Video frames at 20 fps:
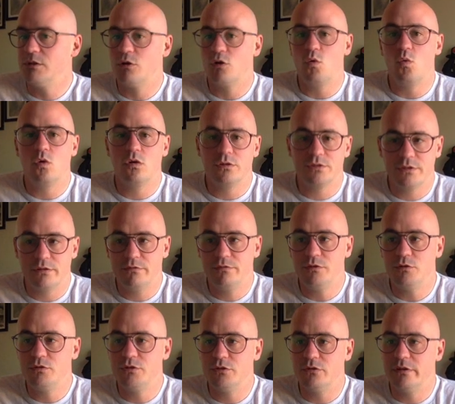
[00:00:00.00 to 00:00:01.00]
corners of the
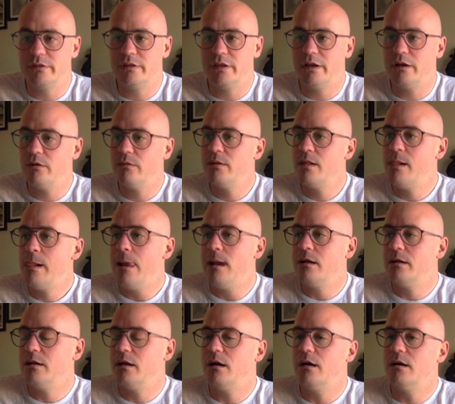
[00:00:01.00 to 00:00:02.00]
future in there.
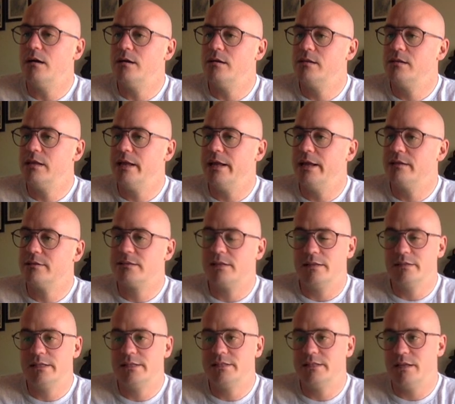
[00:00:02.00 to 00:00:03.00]
And
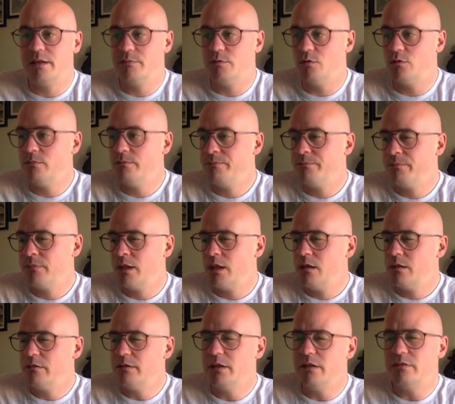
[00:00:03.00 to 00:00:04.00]
Asante Samuel,
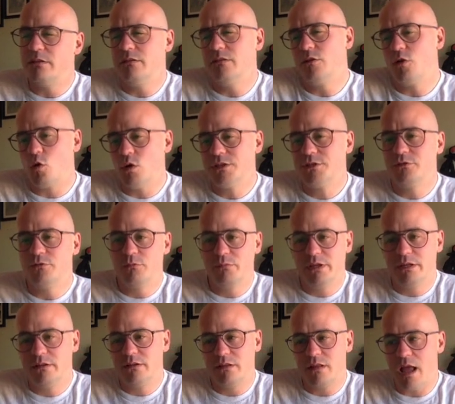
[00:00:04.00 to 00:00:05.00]
the question will
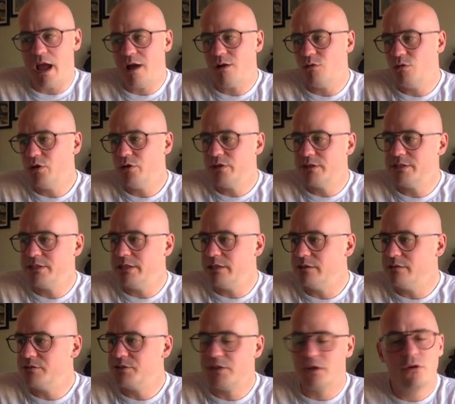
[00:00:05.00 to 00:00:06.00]
be, how good is he
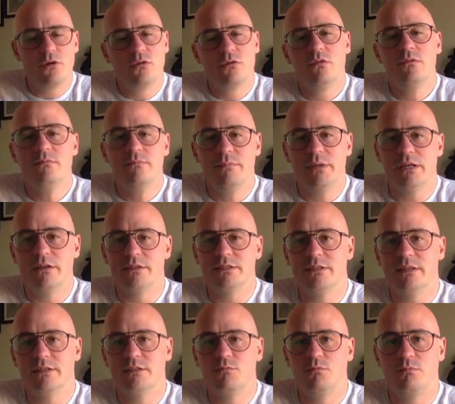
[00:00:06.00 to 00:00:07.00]
in zone? Because
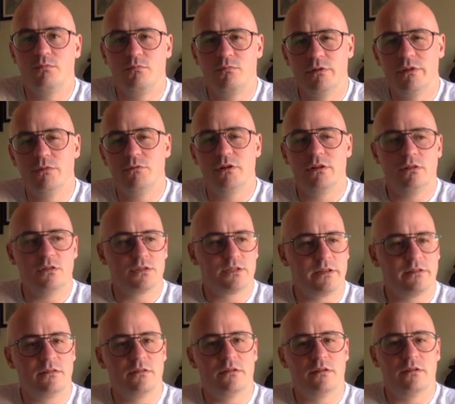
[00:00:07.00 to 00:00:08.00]
that's really what it looks
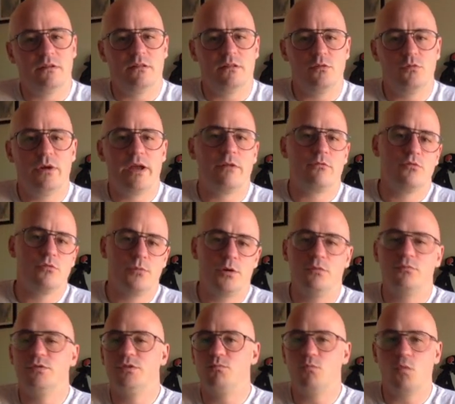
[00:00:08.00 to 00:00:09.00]
like the Lou
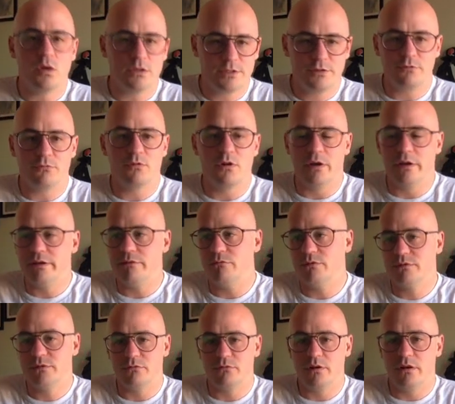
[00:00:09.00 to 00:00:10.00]
Anarumo wants to run. He
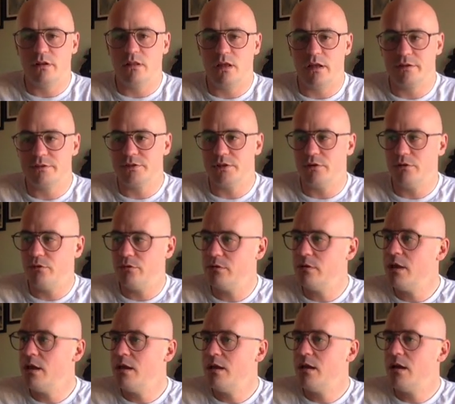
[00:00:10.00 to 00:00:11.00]
a lot of zone.
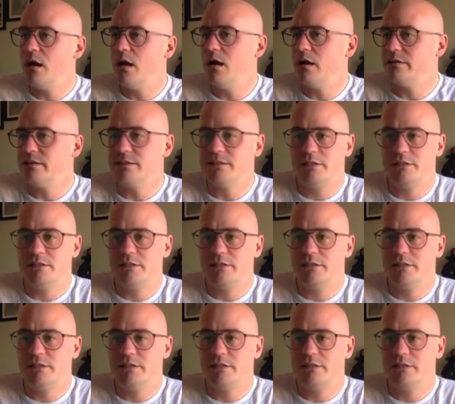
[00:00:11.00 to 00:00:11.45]
Does he